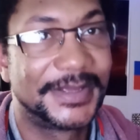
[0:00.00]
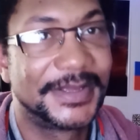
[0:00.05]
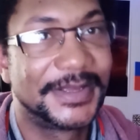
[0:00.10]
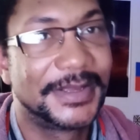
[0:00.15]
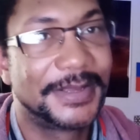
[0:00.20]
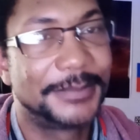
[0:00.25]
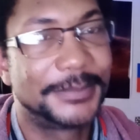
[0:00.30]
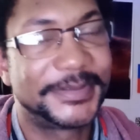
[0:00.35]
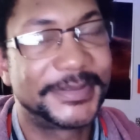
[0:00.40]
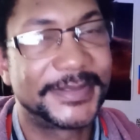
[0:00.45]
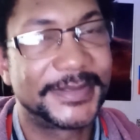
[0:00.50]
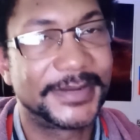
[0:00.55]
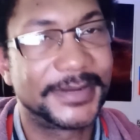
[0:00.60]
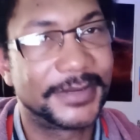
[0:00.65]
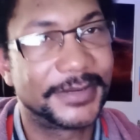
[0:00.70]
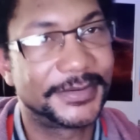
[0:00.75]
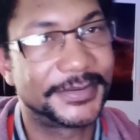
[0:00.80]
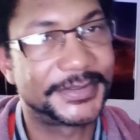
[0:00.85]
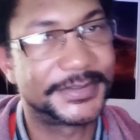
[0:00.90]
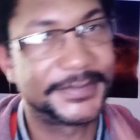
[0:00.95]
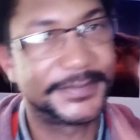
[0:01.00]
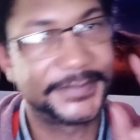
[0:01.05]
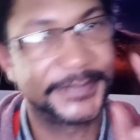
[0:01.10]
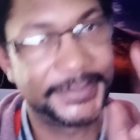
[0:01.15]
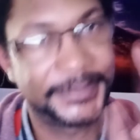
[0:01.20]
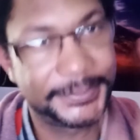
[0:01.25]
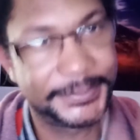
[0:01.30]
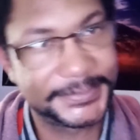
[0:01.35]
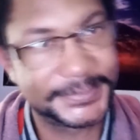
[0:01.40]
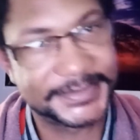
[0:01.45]
But the narrative
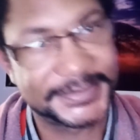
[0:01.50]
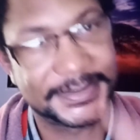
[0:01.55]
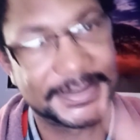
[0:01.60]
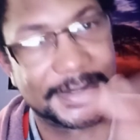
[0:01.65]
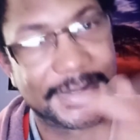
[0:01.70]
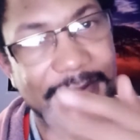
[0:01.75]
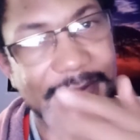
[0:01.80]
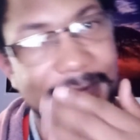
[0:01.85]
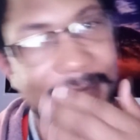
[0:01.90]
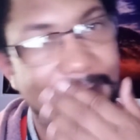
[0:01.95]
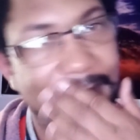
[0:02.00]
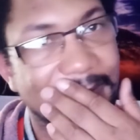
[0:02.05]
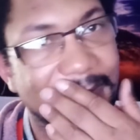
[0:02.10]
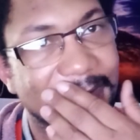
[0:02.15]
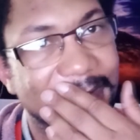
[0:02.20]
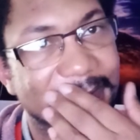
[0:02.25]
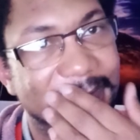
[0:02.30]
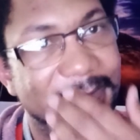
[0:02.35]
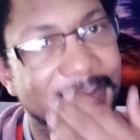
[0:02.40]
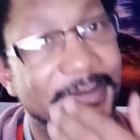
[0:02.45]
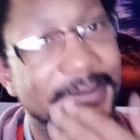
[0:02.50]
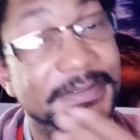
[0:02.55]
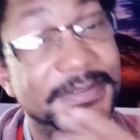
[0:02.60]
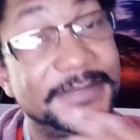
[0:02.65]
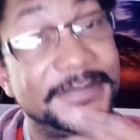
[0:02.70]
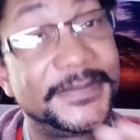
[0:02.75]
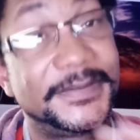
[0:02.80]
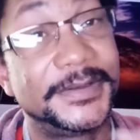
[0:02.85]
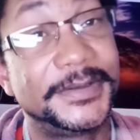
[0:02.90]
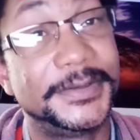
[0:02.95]
you saw, the
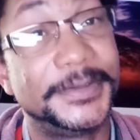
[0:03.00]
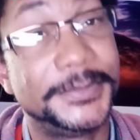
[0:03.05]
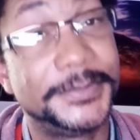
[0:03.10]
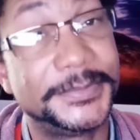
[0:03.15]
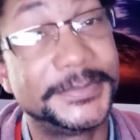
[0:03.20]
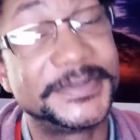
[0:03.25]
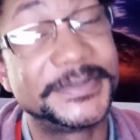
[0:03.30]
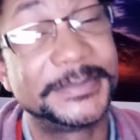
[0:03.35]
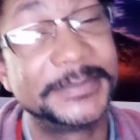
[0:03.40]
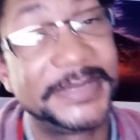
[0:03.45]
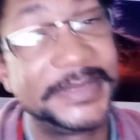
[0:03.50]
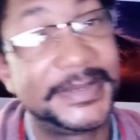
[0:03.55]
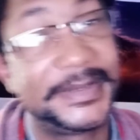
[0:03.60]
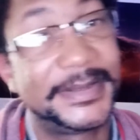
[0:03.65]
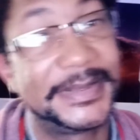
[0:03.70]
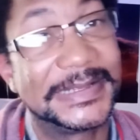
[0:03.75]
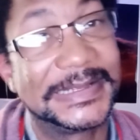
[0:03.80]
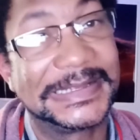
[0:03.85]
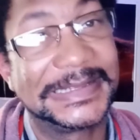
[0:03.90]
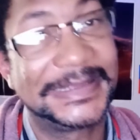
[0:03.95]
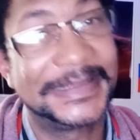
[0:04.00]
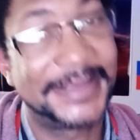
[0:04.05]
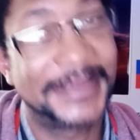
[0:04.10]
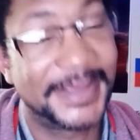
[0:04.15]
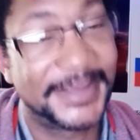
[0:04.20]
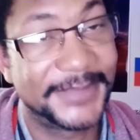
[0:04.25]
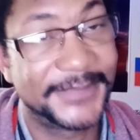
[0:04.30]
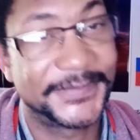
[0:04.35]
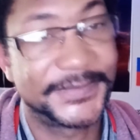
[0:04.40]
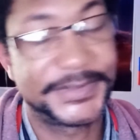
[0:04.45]
narrative the news media
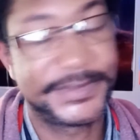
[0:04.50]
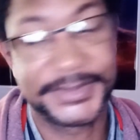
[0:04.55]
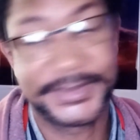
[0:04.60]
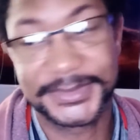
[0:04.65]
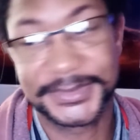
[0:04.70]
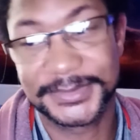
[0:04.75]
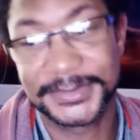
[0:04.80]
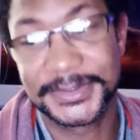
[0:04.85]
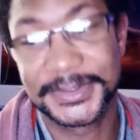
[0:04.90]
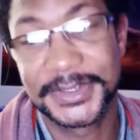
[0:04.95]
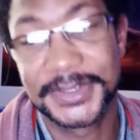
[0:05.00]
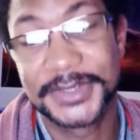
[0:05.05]
gave to you,